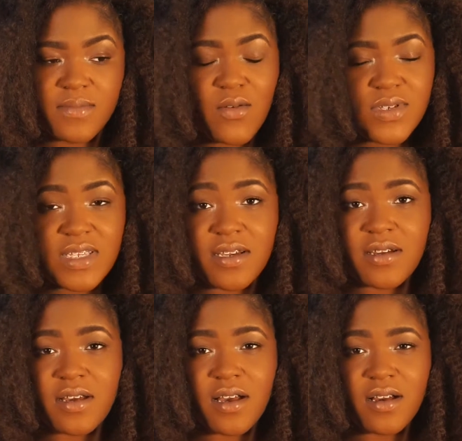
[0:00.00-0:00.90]
It was a,
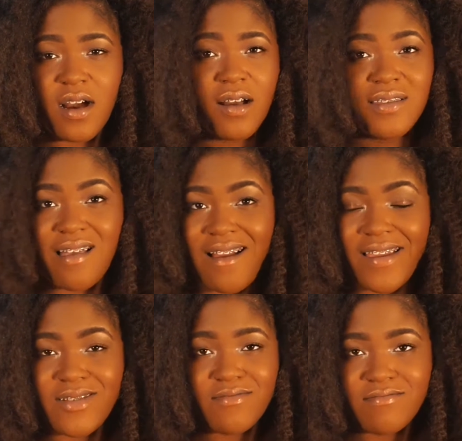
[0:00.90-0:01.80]
a
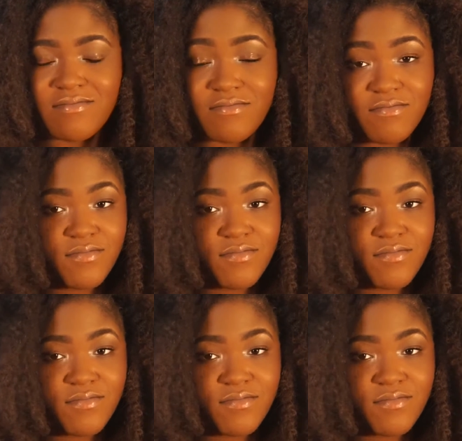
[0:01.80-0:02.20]
online